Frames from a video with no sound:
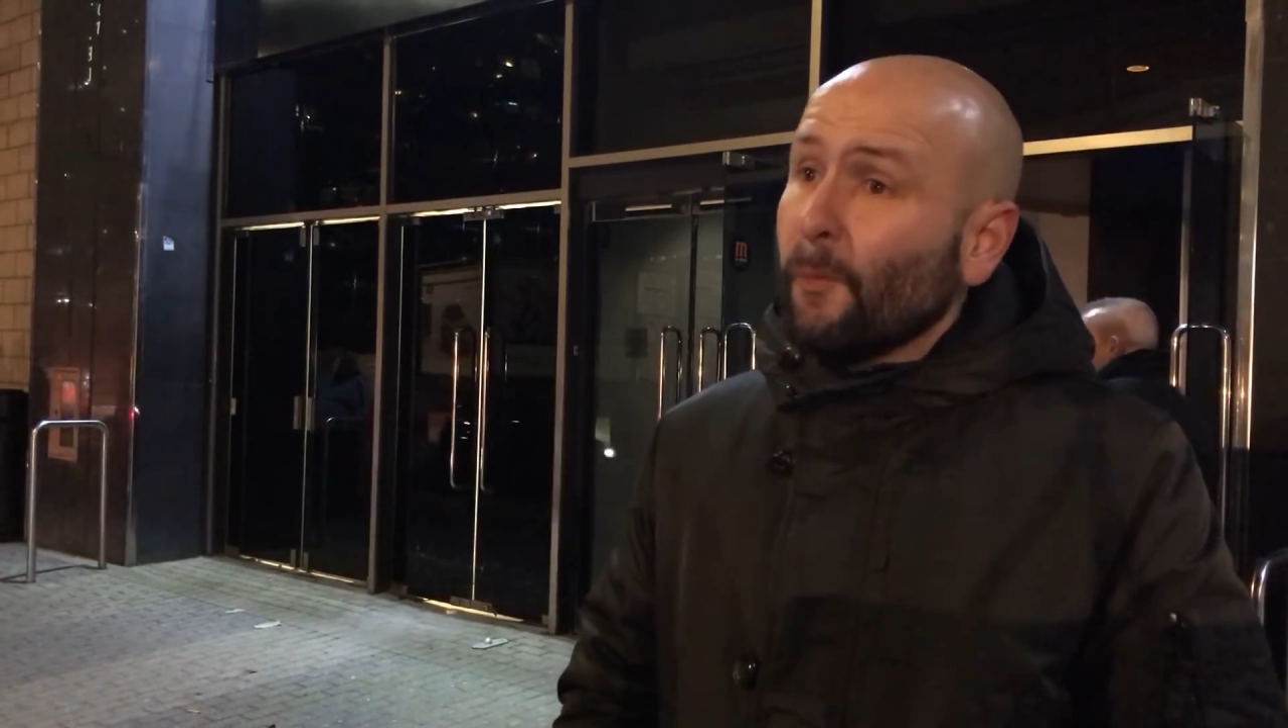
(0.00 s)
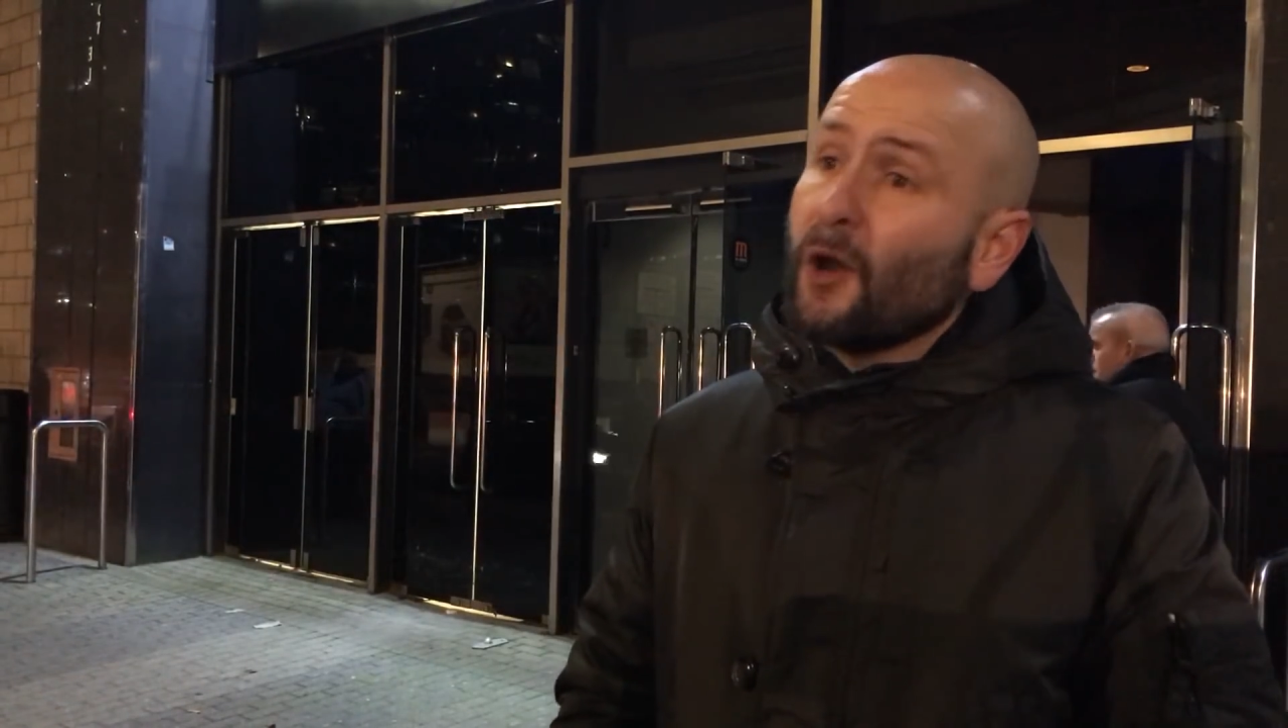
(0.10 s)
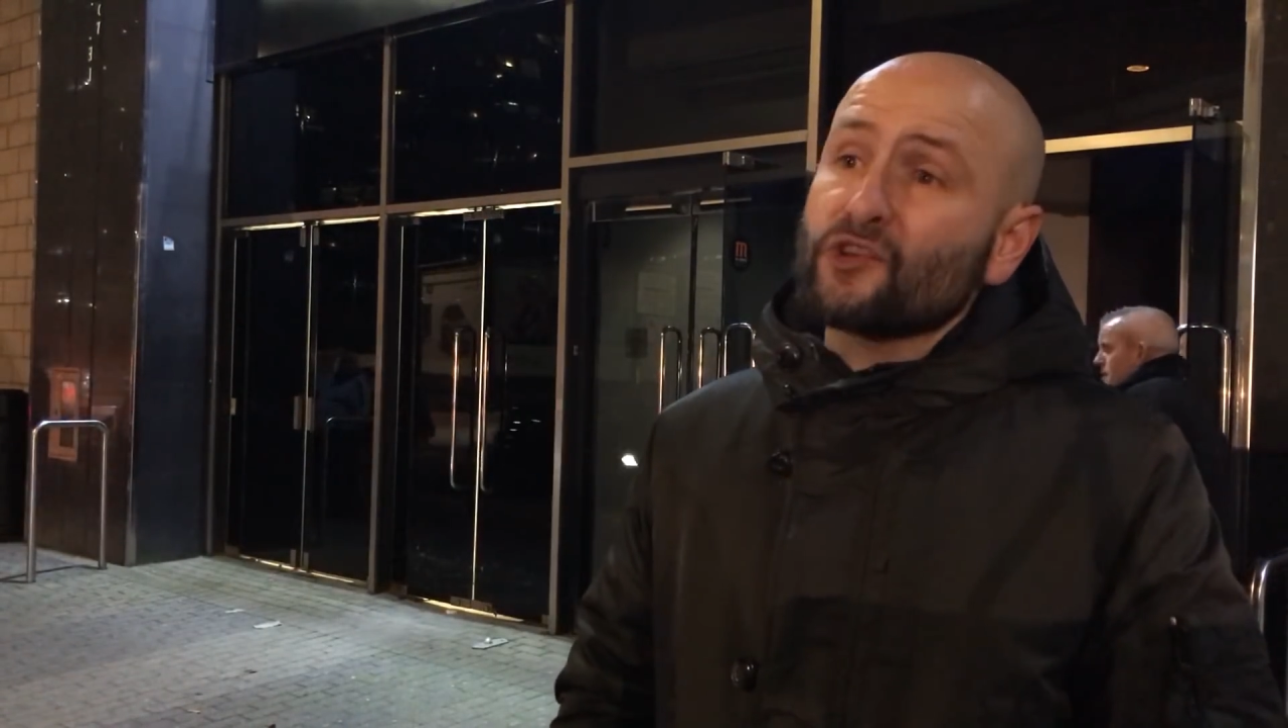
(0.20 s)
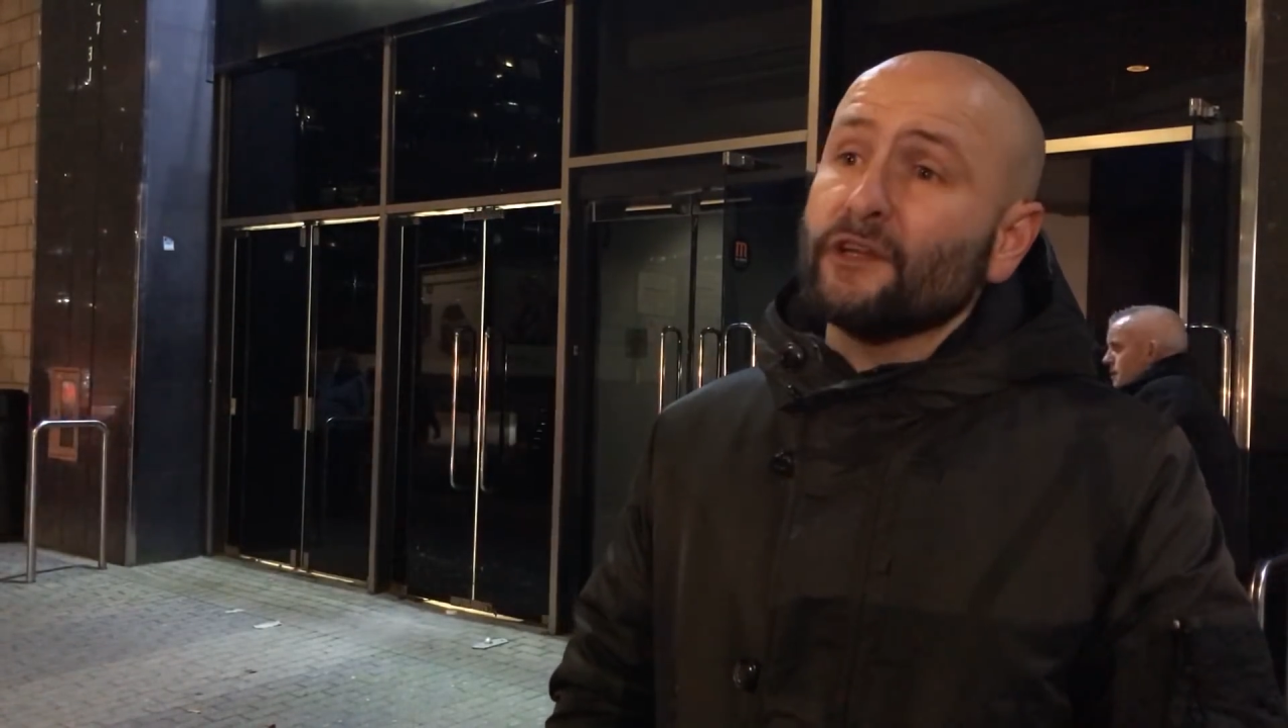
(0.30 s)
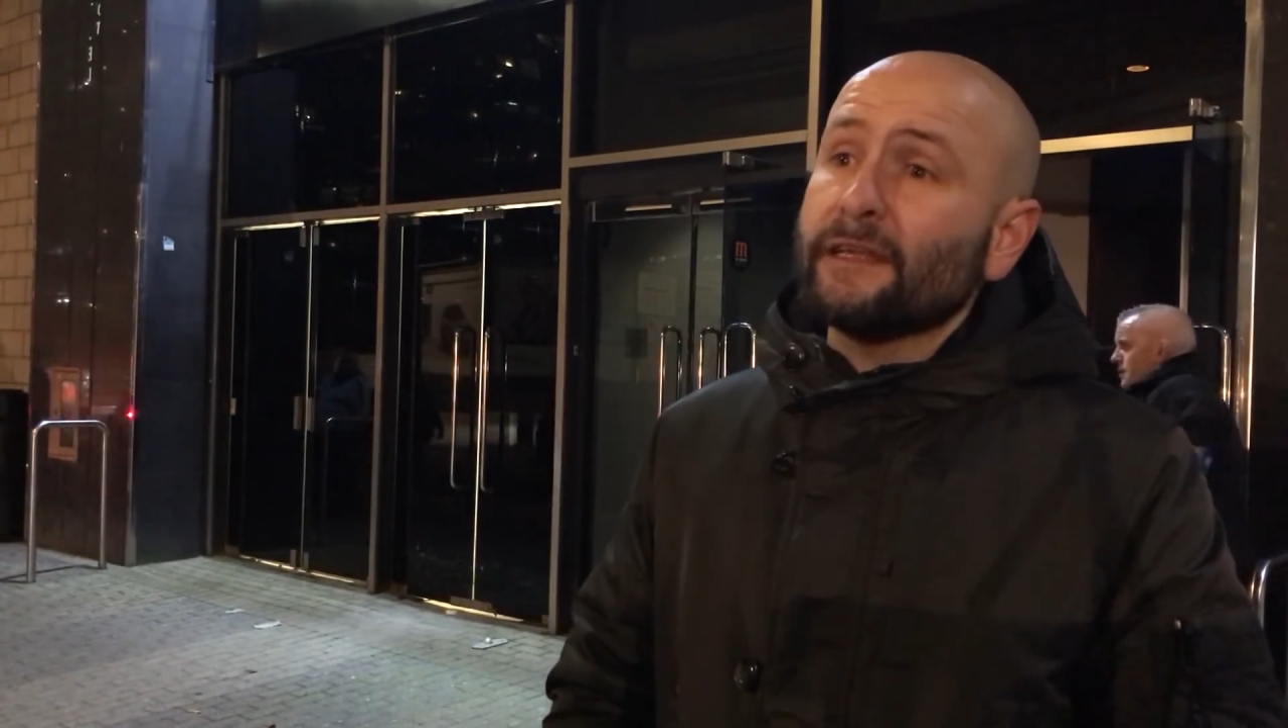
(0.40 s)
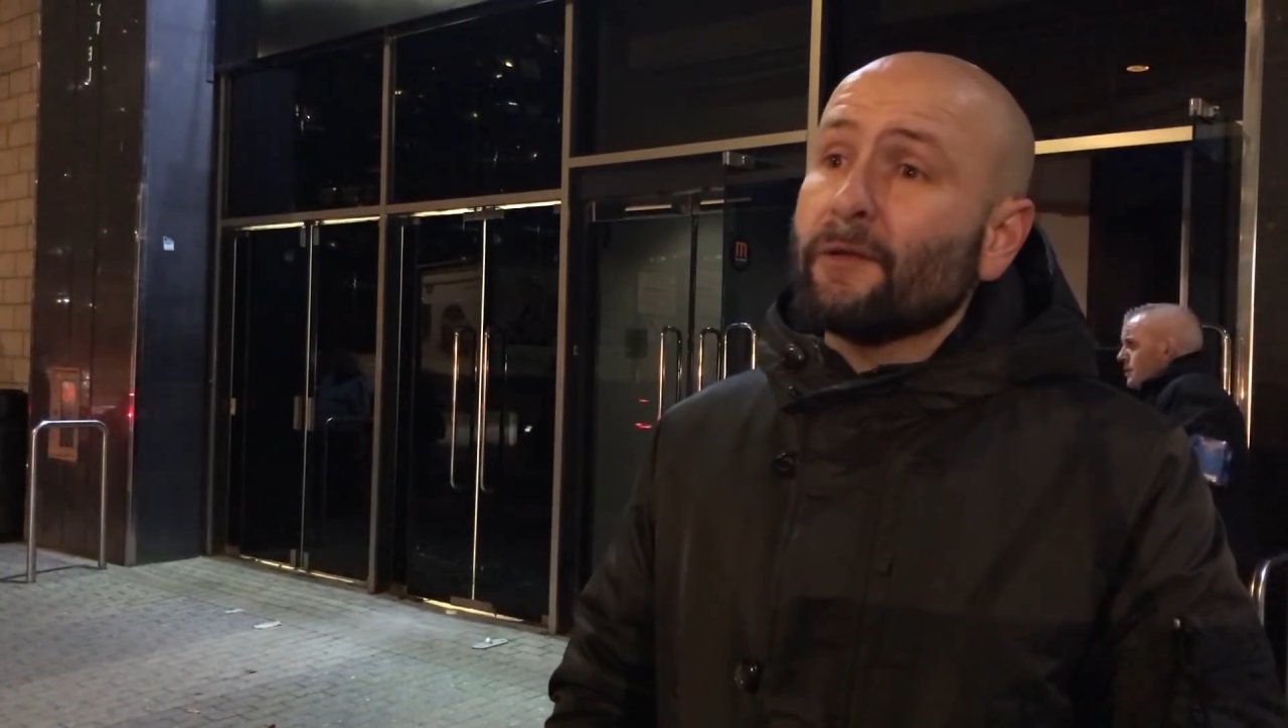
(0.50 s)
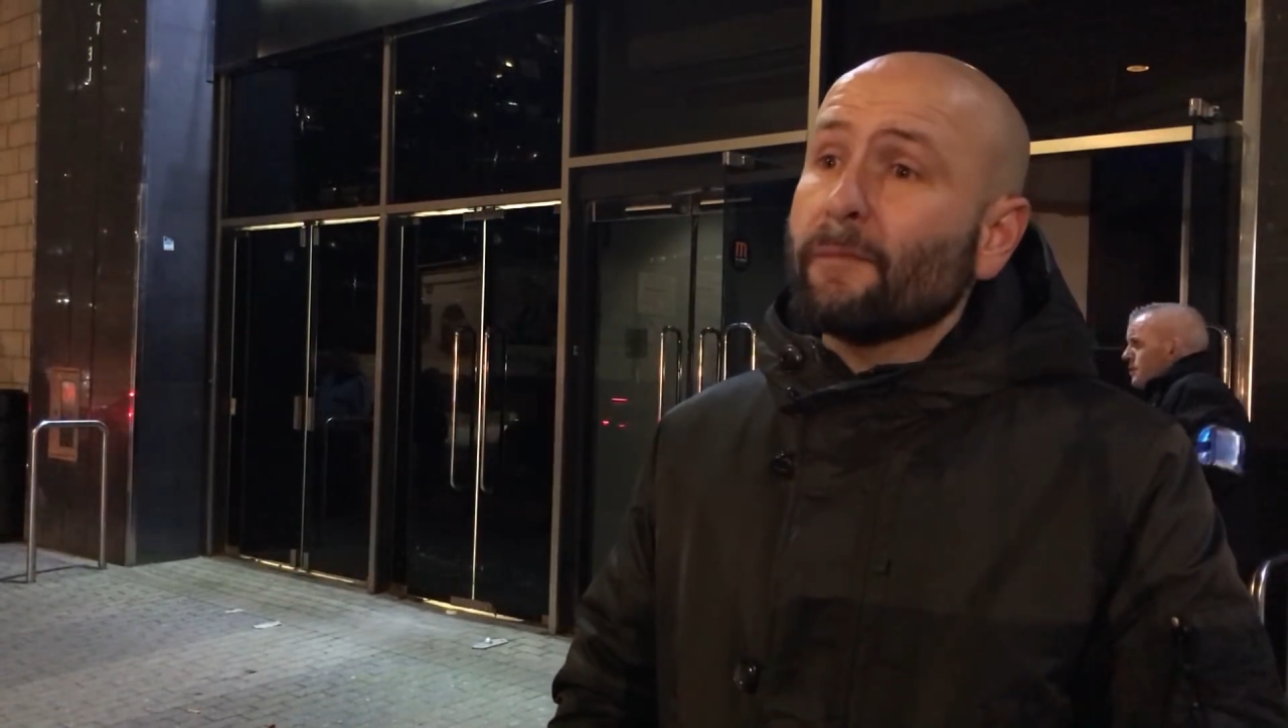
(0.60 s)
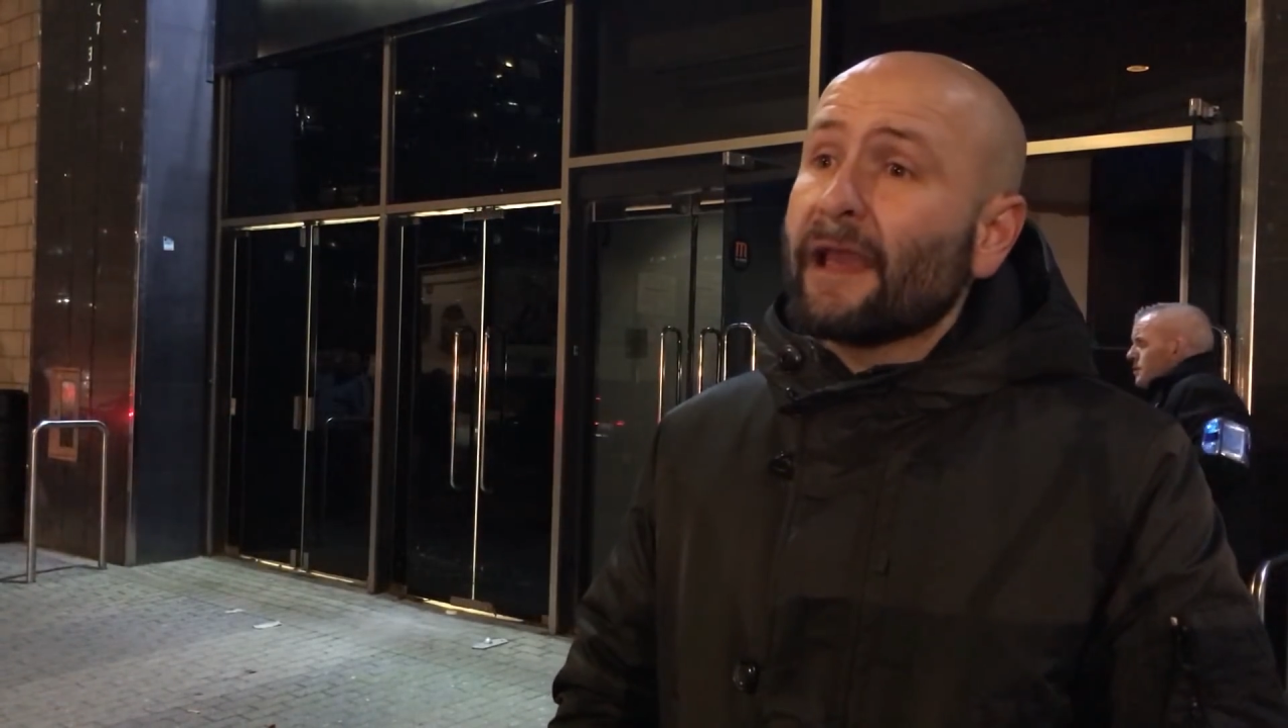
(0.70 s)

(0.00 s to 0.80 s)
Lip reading: partially down